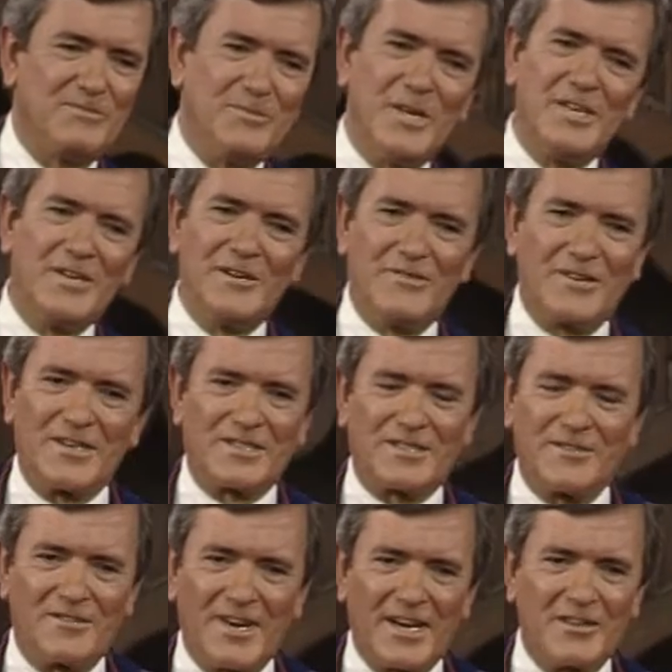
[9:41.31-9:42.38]
Many of us
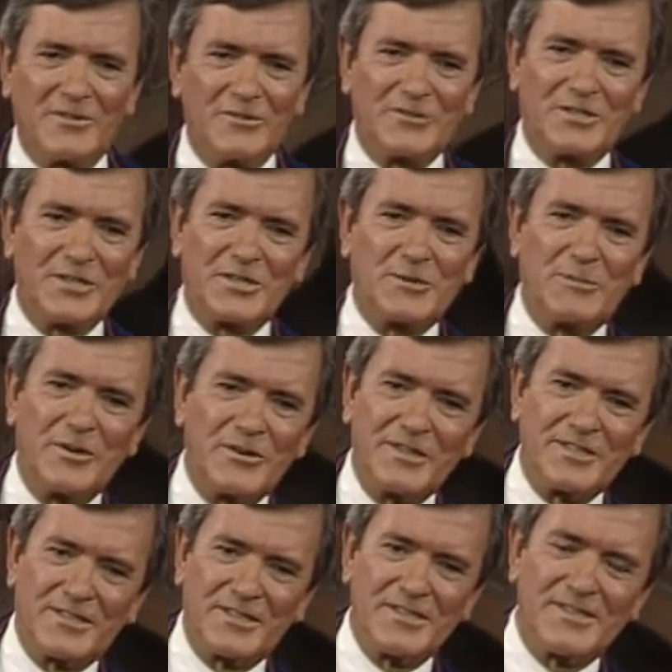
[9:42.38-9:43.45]
have had those
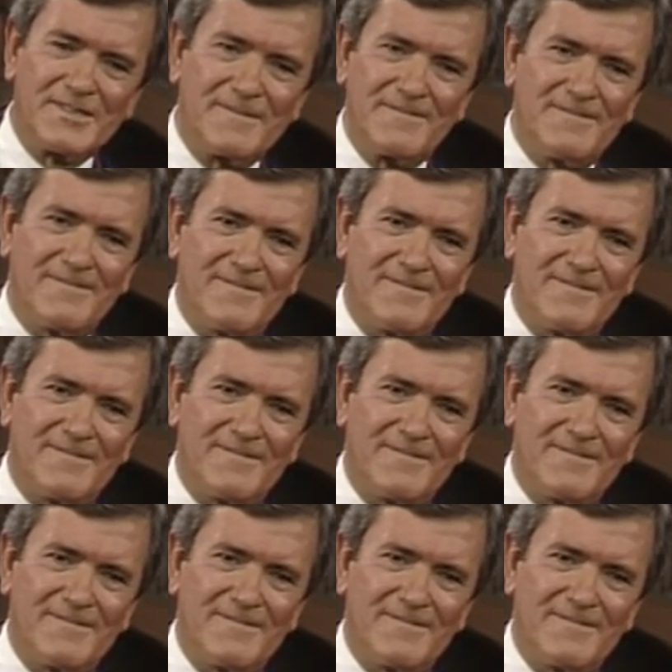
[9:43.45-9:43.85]
experiences.